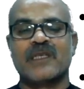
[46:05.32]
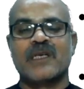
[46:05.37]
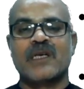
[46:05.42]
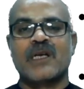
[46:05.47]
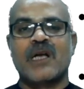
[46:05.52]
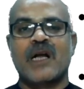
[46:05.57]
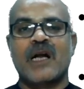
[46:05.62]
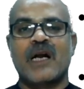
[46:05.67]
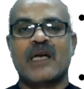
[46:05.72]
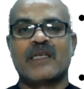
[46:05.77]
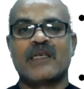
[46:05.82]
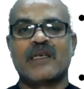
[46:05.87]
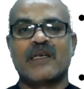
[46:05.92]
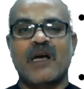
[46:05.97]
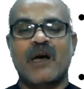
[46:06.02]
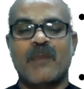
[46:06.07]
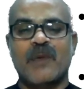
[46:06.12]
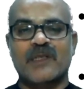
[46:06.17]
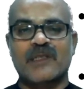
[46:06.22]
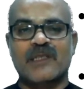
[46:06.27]
And
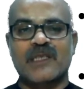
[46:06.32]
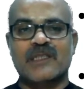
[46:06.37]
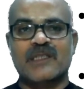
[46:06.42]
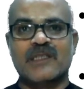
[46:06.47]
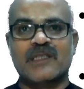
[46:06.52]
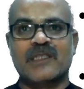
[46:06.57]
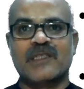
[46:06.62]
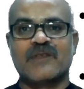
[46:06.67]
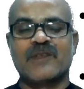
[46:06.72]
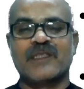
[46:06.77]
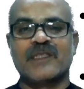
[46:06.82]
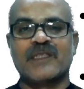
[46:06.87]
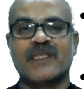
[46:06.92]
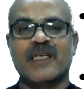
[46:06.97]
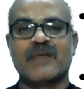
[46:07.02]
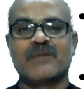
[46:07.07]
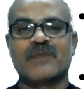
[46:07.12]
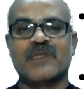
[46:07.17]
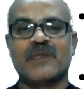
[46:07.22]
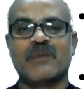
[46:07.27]
among the oxidative
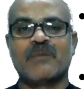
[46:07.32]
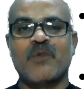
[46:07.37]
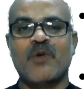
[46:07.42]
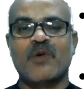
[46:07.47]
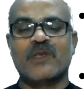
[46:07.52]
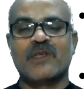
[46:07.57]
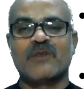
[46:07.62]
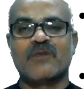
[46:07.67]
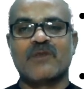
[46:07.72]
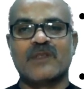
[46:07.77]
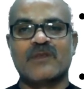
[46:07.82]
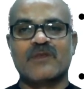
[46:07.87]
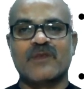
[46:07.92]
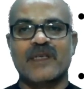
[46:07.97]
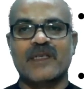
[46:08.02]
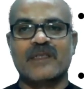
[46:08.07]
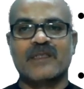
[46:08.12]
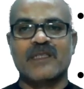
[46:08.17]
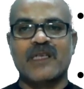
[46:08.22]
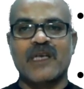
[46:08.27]
enzymes, important ones
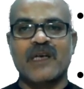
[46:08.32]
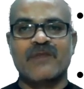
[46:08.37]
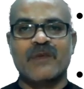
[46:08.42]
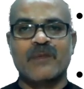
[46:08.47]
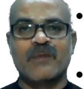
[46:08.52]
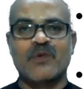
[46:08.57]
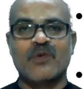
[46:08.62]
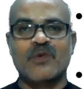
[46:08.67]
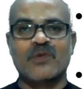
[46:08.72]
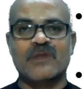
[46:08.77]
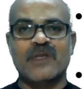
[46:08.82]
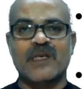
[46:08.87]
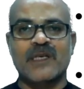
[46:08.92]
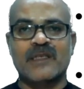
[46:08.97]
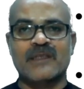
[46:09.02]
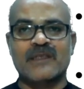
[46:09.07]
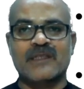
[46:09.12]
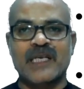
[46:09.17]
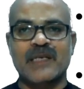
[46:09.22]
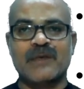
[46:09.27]
were the FMOs
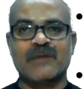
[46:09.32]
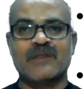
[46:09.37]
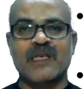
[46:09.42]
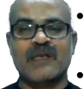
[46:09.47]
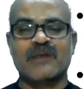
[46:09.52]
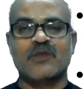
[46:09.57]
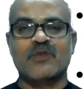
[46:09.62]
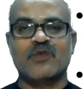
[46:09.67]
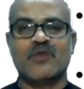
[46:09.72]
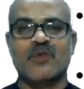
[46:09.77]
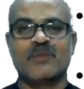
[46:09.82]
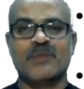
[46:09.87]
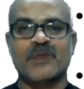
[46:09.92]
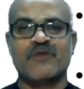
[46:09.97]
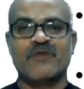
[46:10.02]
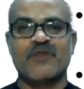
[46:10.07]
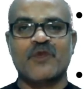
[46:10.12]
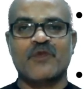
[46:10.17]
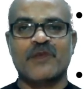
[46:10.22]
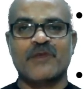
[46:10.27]
and cytochrome
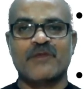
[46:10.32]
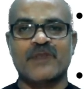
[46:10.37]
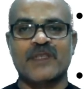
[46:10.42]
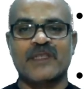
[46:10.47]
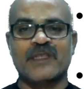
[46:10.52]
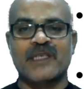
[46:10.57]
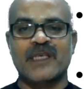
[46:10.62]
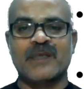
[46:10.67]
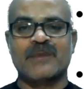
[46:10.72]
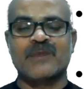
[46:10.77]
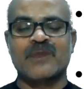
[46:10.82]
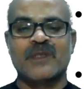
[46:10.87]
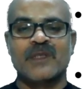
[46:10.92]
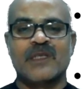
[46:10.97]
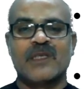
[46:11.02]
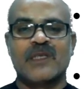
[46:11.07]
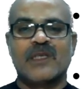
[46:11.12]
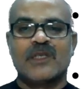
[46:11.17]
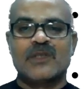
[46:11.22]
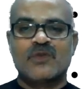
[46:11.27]
P450 enzymes.
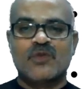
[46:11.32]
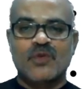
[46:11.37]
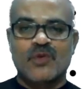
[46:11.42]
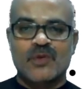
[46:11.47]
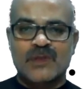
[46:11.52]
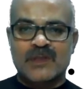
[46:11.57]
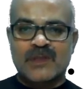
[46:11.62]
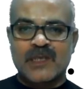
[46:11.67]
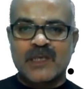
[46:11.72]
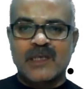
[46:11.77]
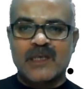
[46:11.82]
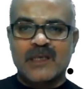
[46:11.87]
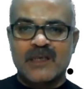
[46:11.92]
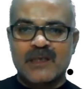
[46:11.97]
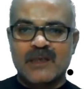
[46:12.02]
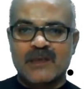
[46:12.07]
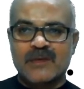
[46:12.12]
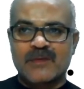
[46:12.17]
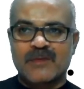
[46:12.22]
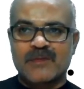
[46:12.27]
So
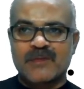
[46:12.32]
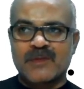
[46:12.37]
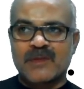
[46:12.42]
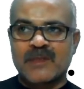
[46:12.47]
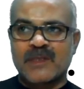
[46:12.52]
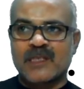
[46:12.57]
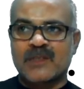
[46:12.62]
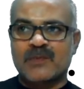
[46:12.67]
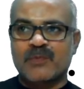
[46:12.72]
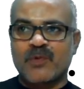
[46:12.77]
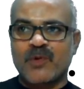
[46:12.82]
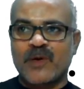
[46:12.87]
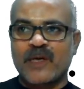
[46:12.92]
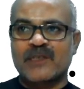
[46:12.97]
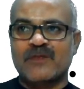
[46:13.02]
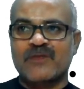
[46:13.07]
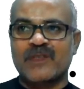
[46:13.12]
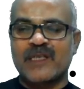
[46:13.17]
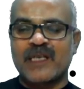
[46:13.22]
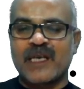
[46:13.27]
till this
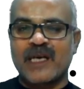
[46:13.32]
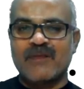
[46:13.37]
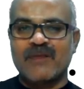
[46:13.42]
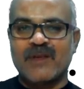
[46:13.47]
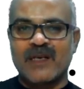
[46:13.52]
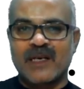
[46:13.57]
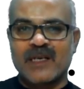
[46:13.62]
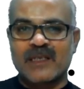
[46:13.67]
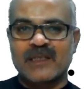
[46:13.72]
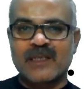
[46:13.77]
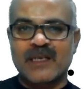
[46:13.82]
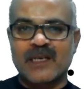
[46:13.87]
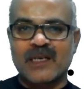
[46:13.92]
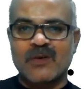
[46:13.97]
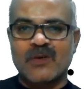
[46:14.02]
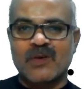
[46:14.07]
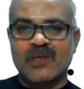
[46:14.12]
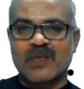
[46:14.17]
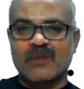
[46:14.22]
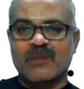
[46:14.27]
point we have learnt a
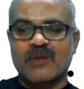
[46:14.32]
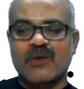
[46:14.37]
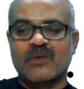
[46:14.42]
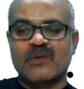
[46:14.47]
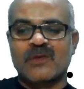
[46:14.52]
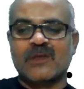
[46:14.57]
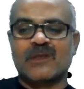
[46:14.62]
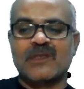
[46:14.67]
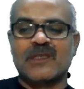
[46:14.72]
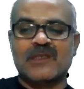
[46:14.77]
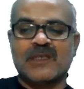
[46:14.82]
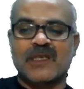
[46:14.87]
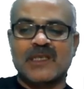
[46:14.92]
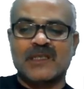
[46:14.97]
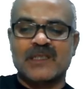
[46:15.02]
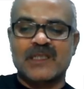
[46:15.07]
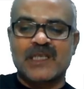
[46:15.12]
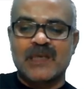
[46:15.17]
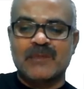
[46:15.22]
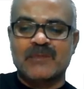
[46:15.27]
lot about these
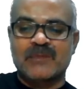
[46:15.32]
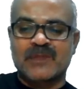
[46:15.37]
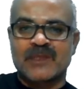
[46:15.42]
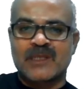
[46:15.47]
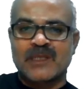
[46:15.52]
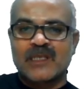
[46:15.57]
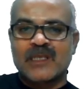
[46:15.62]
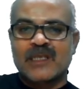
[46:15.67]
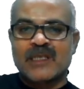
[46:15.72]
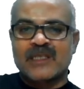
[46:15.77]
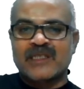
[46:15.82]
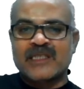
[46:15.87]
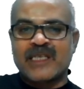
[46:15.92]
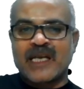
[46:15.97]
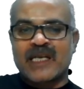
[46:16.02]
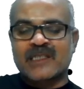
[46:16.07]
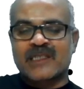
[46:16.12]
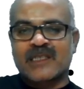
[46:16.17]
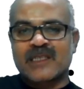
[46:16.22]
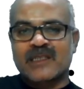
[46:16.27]
enzymes,
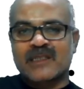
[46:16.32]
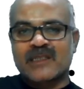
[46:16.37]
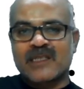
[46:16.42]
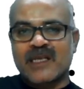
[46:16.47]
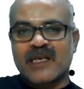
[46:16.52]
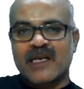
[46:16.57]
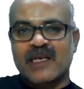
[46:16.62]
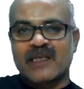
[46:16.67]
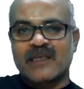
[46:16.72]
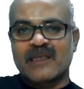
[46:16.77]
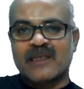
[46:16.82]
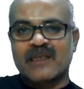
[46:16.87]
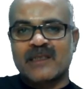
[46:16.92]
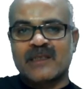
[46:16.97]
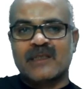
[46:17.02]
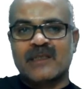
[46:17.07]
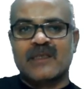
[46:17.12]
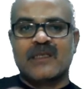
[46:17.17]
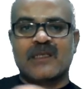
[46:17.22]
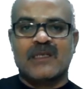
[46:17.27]
reactions, and
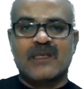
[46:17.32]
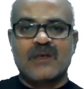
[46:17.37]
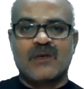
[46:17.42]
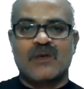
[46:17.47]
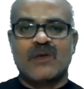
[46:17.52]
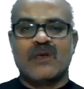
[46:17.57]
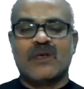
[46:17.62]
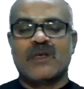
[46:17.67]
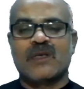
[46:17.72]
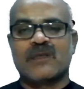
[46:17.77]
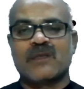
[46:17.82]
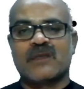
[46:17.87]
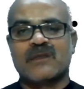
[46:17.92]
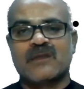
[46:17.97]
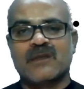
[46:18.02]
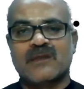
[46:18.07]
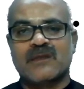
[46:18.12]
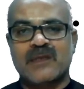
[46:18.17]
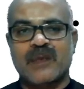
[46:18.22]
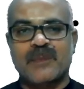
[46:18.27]

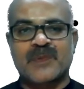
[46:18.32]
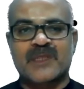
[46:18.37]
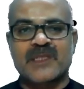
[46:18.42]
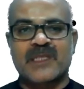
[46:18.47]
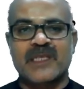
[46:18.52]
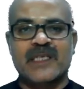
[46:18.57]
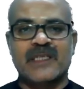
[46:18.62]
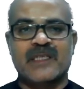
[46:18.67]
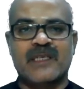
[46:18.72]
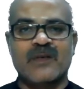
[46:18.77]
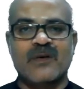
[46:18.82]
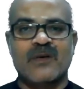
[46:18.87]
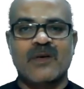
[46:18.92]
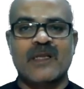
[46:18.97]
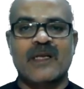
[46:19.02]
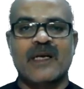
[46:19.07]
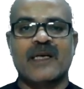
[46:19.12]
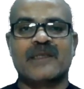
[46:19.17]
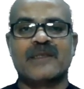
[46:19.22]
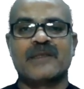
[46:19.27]
substrate and all
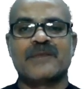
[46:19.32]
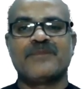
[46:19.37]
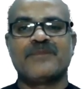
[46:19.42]
that.